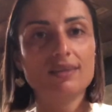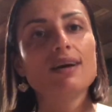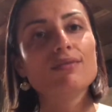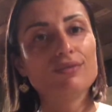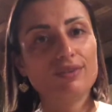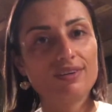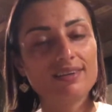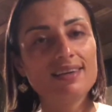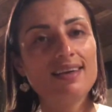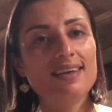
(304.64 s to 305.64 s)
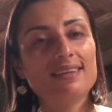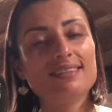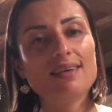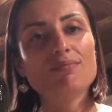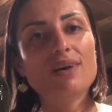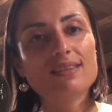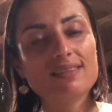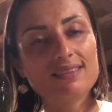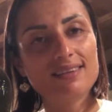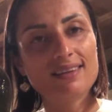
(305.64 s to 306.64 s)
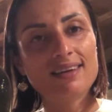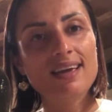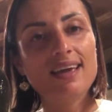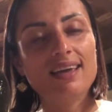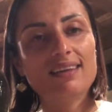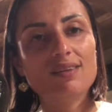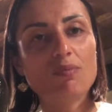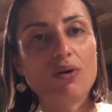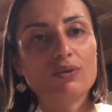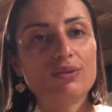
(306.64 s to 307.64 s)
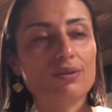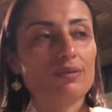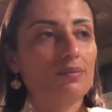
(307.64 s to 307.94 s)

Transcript: after some months in the bottle.